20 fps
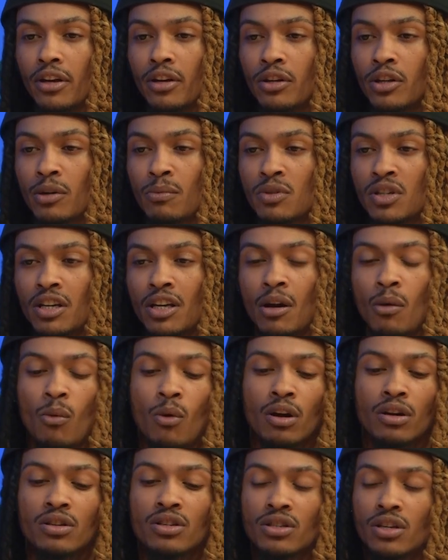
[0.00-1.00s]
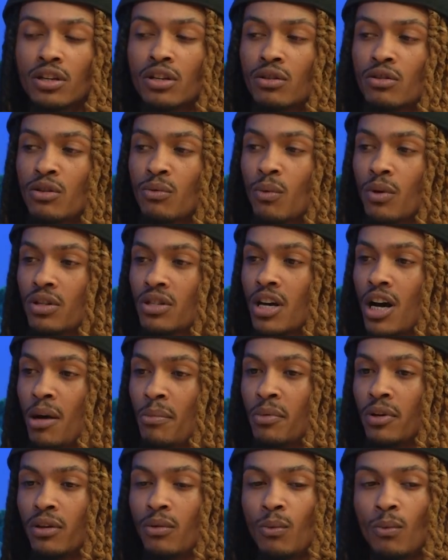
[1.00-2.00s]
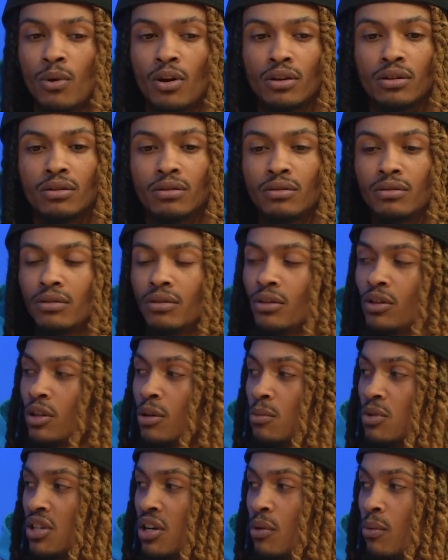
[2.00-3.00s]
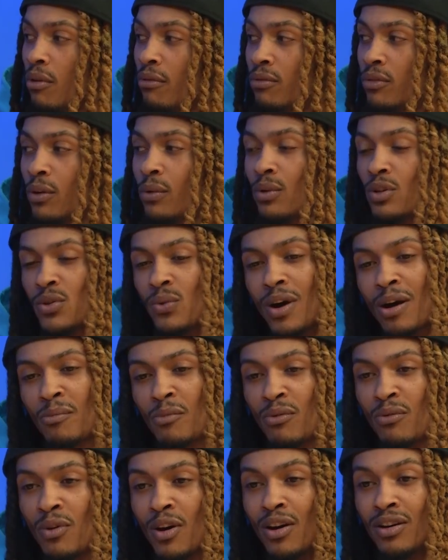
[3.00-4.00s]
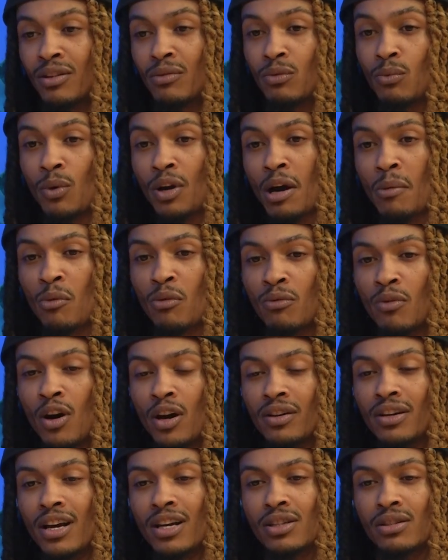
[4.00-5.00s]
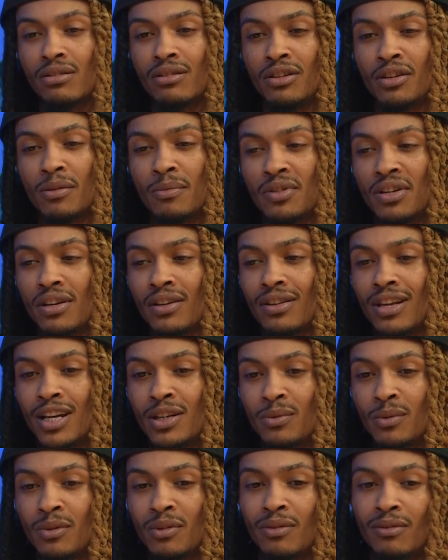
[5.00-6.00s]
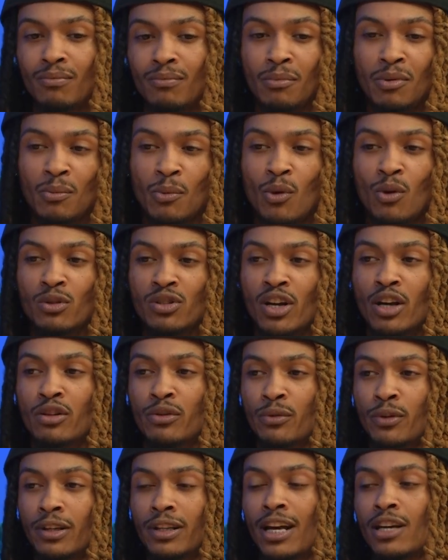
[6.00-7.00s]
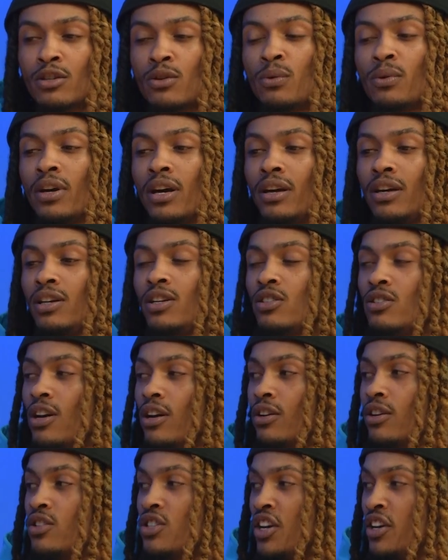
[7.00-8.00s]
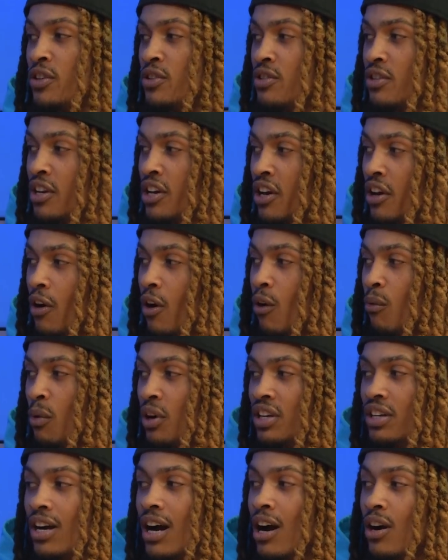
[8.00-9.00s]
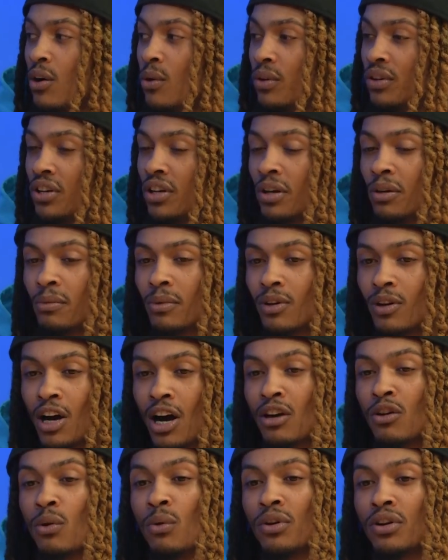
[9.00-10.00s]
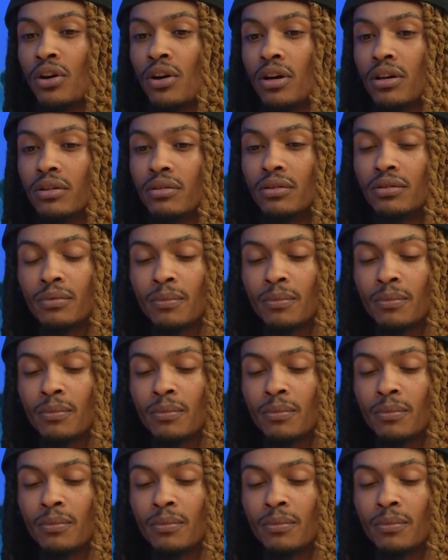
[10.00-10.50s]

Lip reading: You know what I'm saying? I want to stick into one topic, one flow until I move on. And when I move on, that's that's when people will start to realize, okay, he's starting to change or what he got going on.